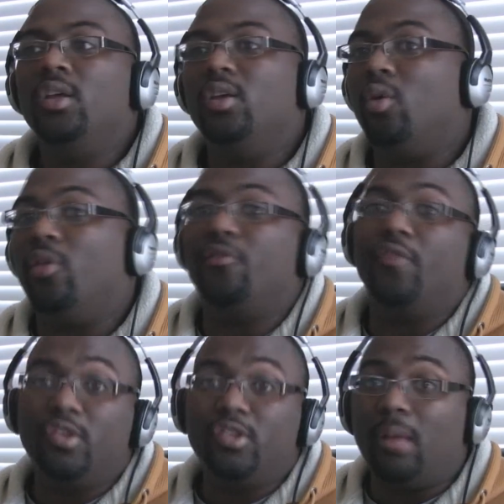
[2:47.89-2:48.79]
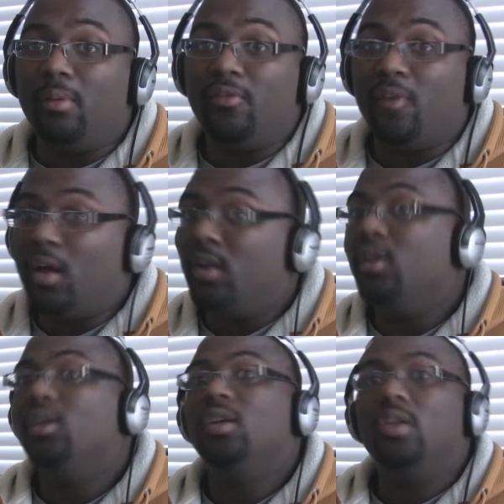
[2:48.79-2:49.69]
the first time he
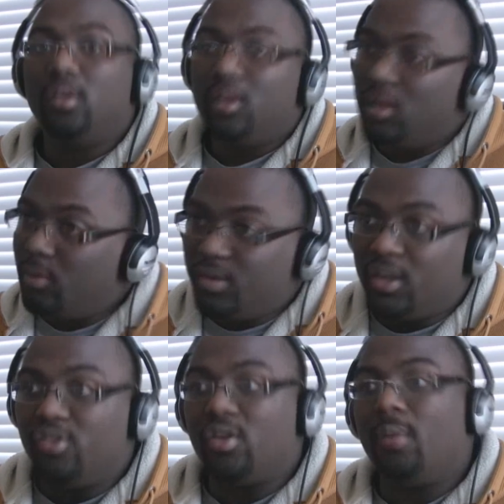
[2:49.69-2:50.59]
fought, he was injured.